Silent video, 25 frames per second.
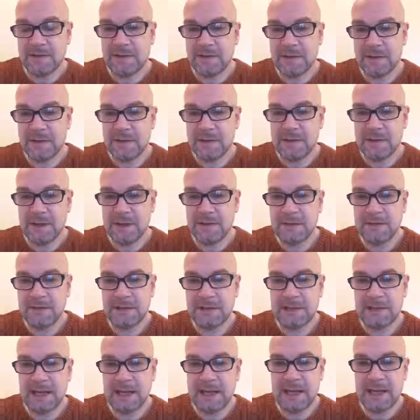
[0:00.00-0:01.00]
for
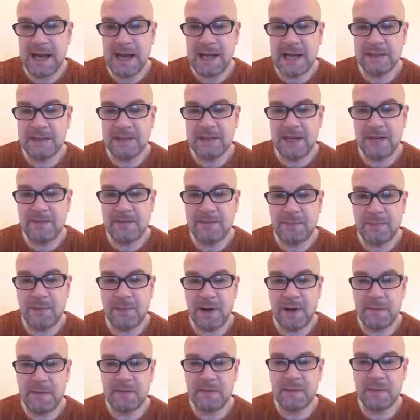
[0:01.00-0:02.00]
today. Day of
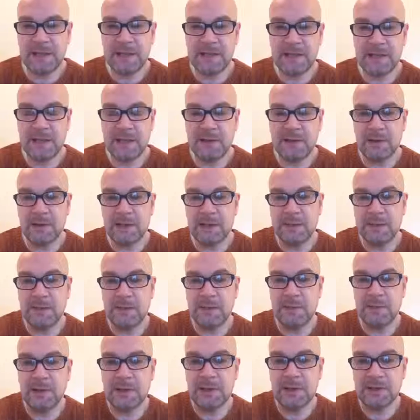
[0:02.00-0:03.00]
prep for me today. Got a couple
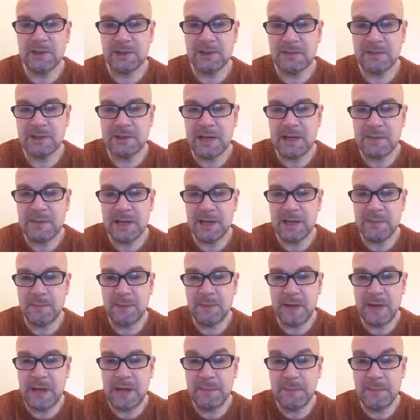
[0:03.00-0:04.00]
of workshops coming up.
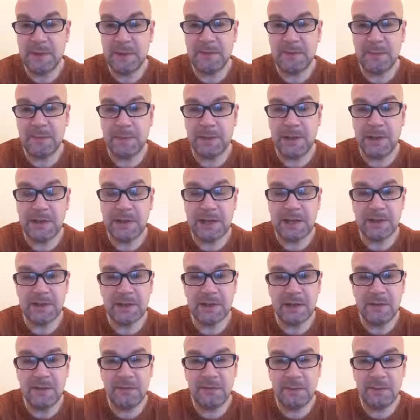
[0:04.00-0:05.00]
A bit of a plug
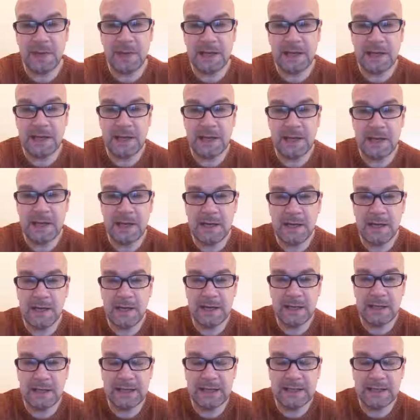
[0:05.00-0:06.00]
actually for my
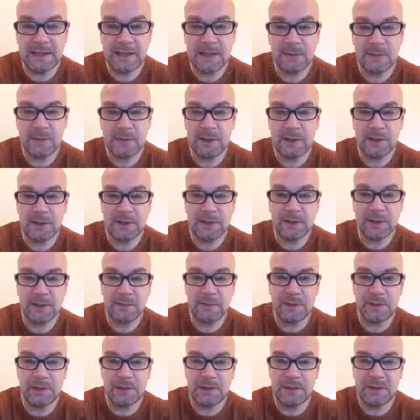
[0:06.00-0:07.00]
LinkedIn workshop
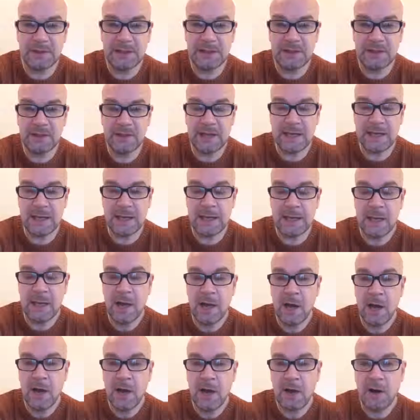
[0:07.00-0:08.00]
with Louise Jenner
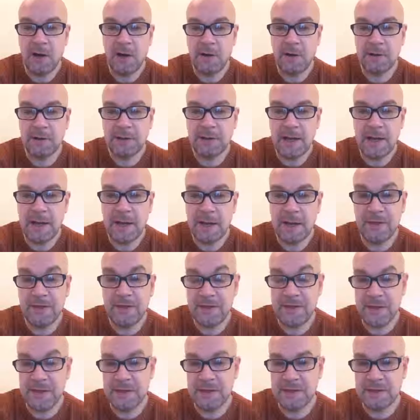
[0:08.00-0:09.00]
on
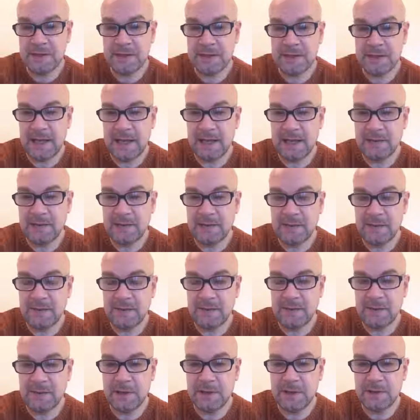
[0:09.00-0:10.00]
Thursday. So if
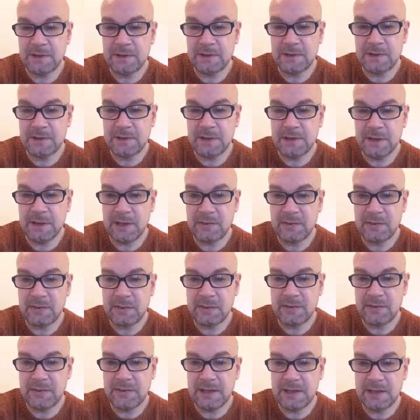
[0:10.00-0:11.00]
you're local to Cheltenham
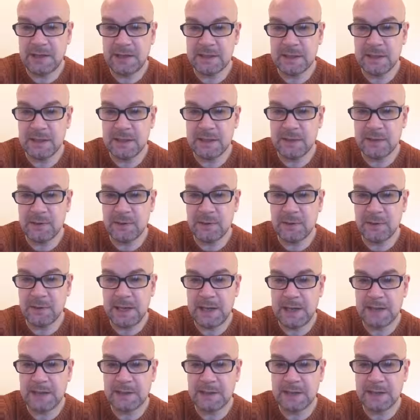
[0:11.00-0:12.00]
and fancy learning all
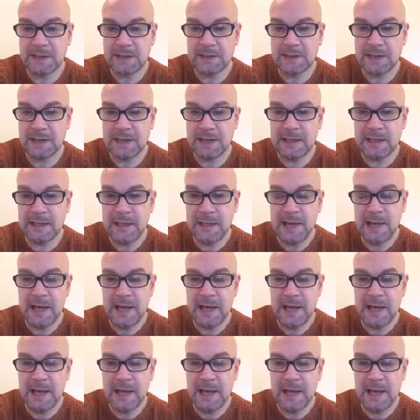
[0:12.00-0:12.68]
about LinkedIn,